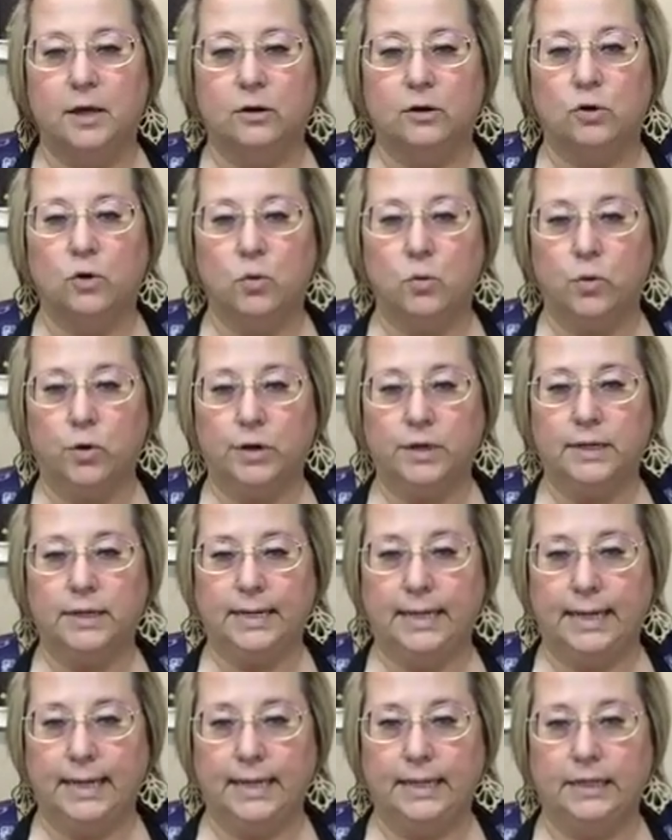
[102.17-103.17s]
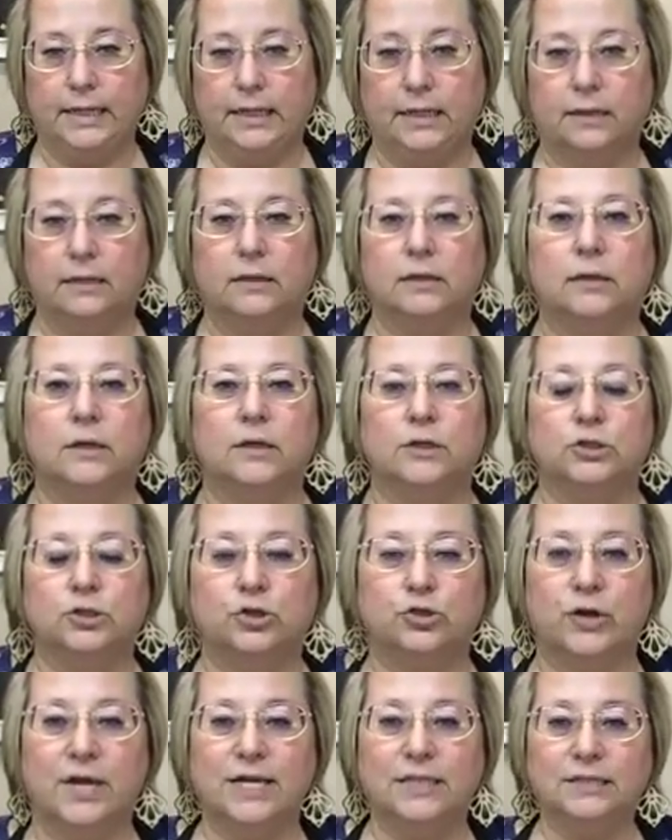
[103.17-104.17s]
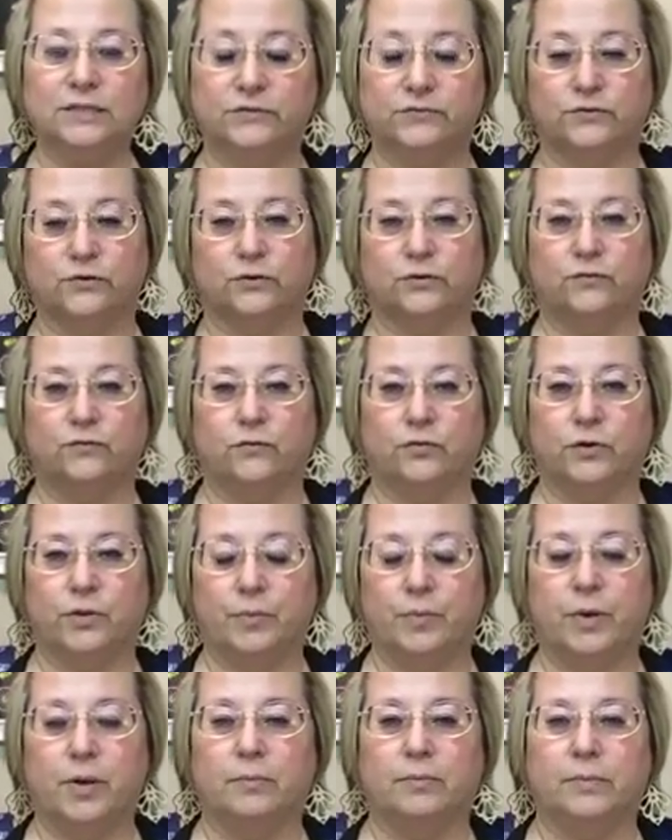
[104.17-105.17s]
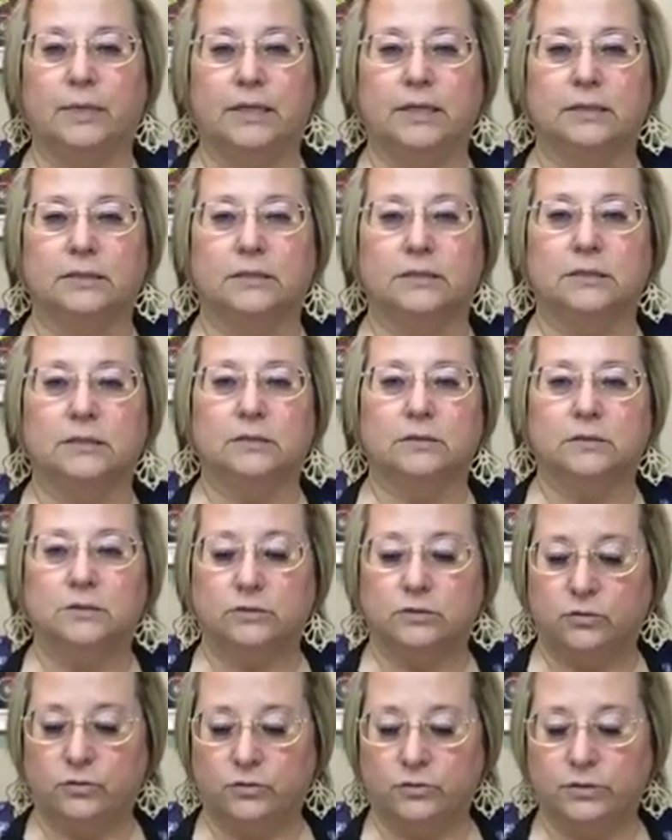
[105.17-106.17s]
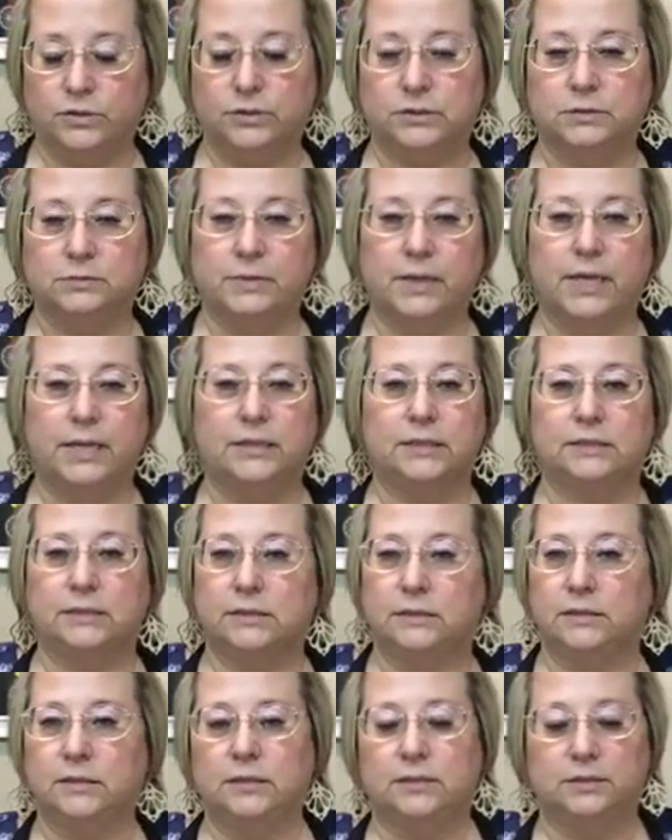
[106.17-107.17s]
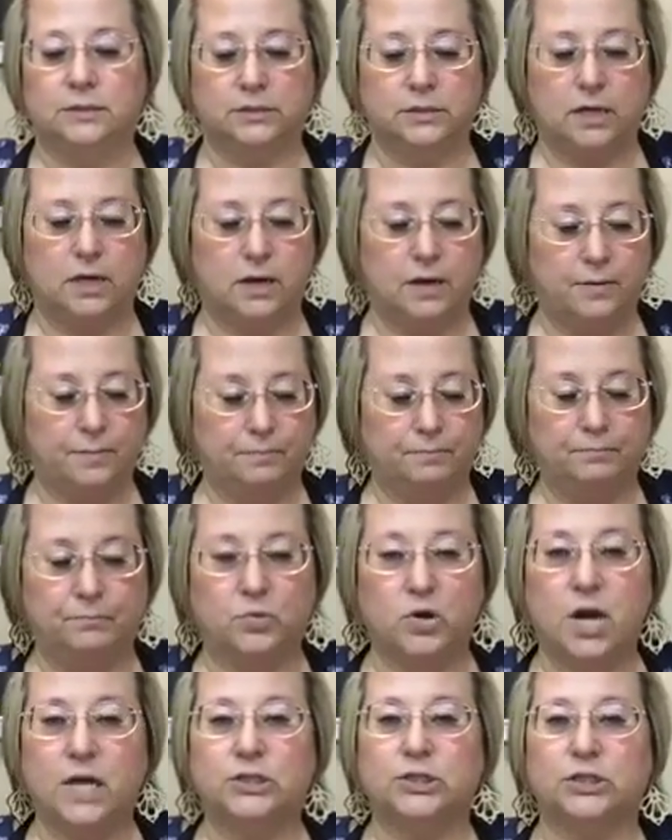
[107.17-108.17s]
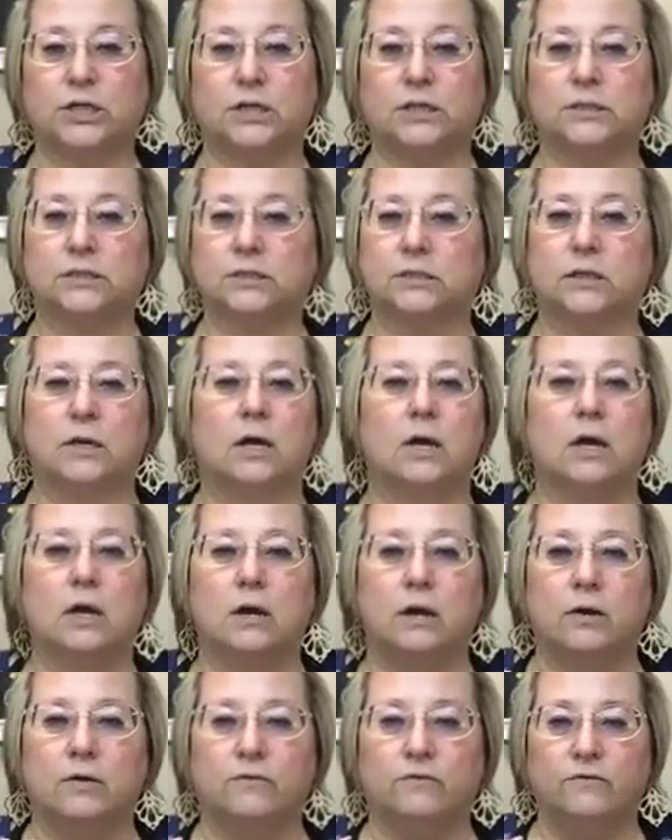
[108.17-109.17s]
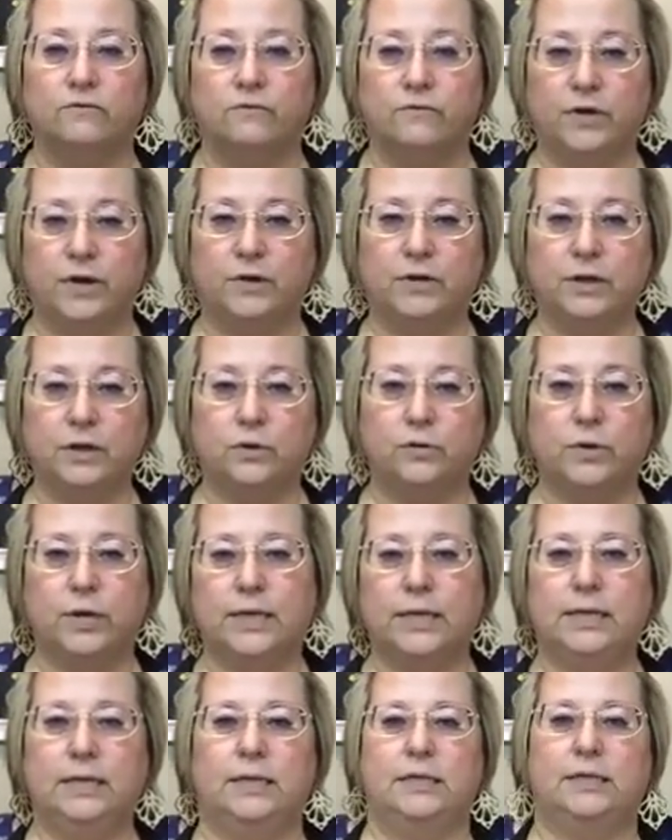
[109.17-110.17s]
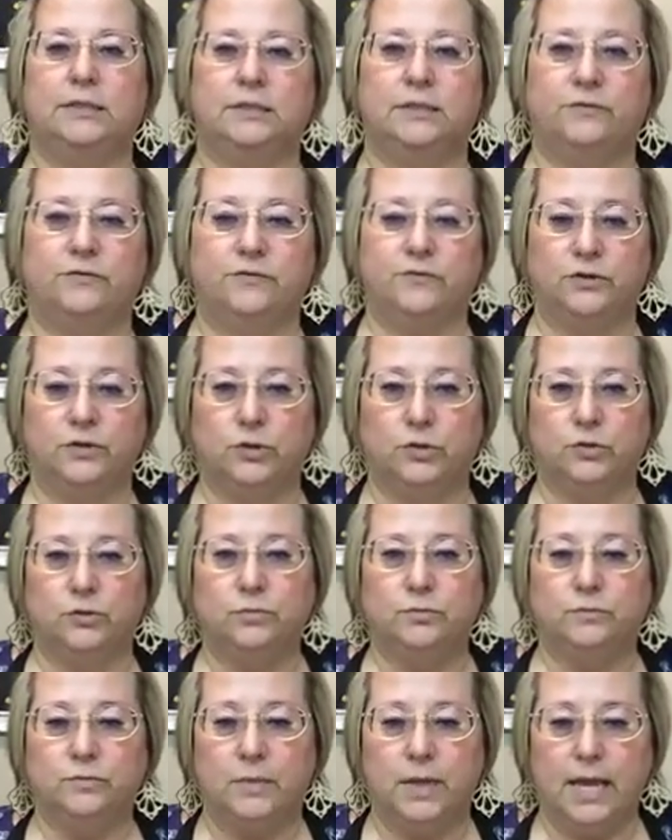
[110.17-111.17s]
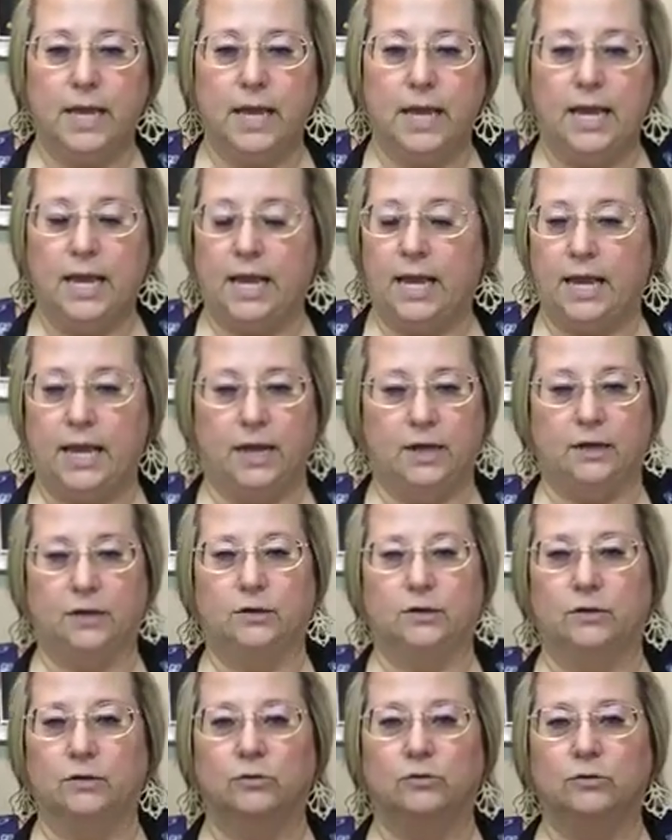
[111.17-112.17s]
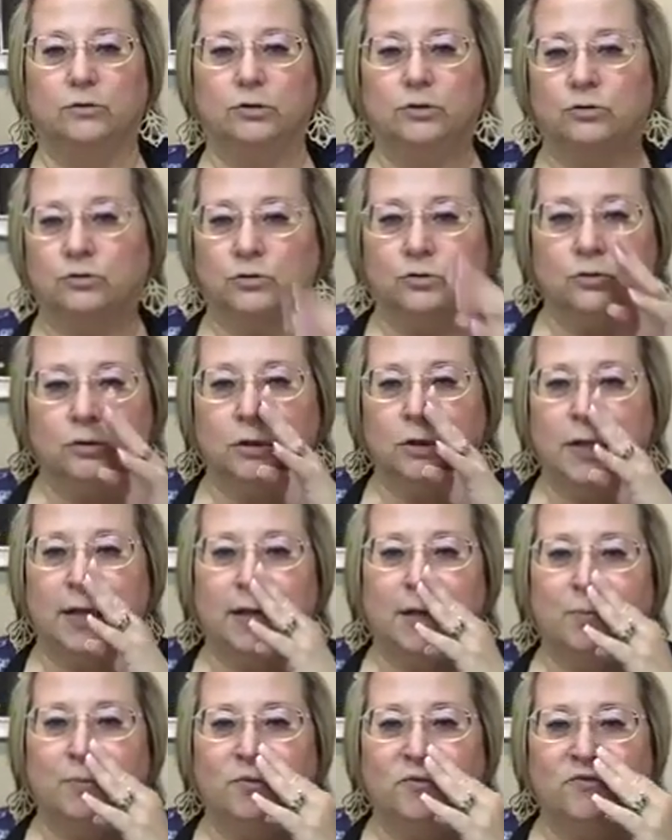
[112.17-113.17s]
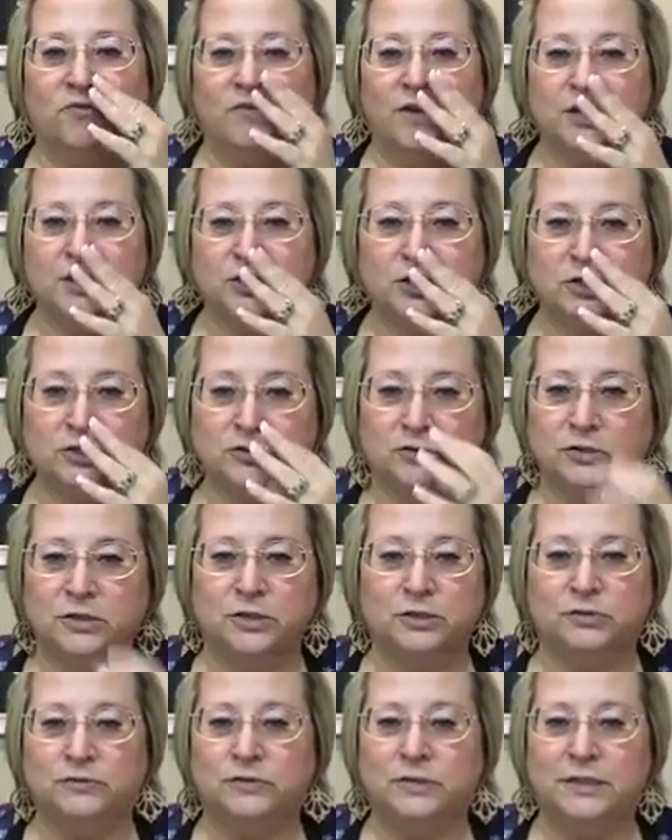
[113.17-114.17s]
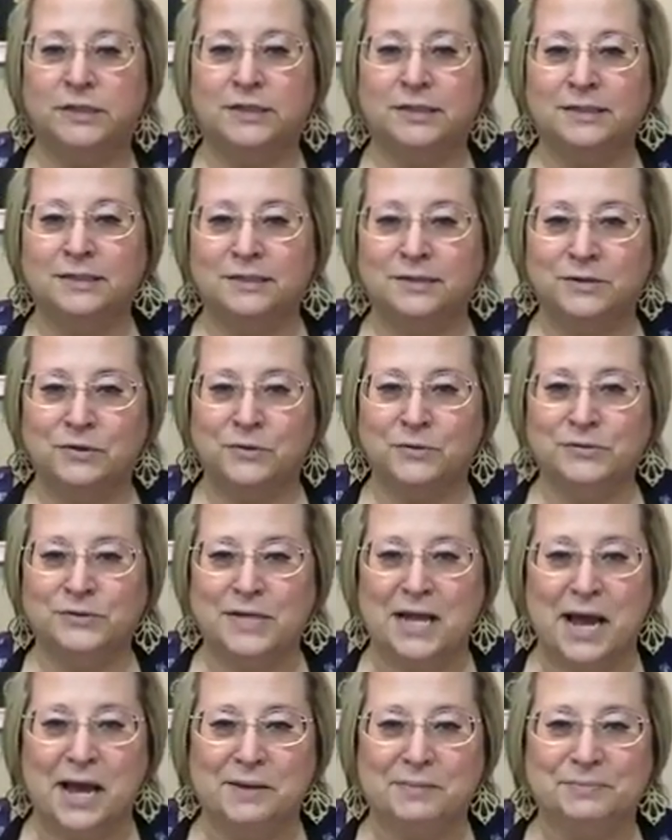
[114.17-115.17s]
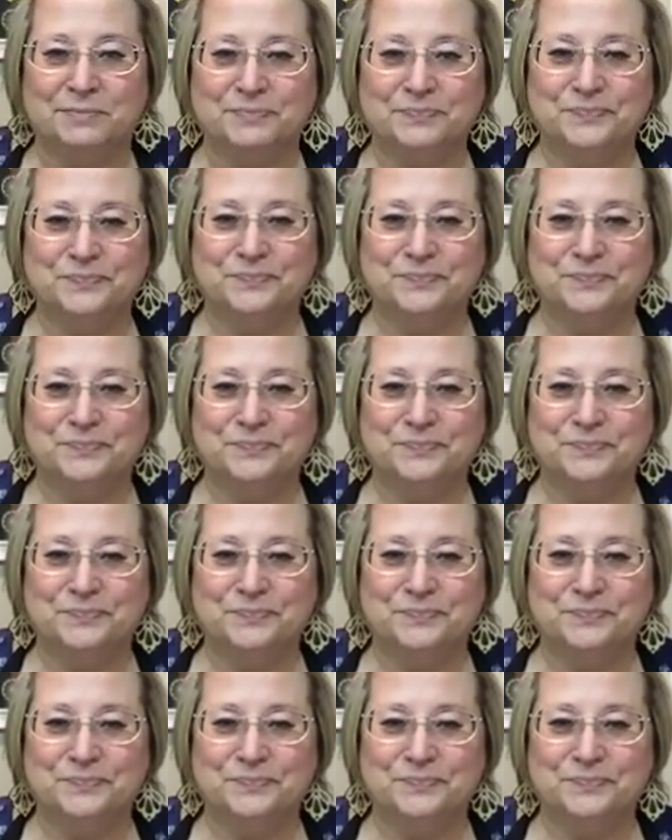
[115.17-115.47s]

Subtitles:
coordinating transfer for the pumpkins. So this makes these projects very quick and easy for you, and you'll look like a professional and you did it in no time.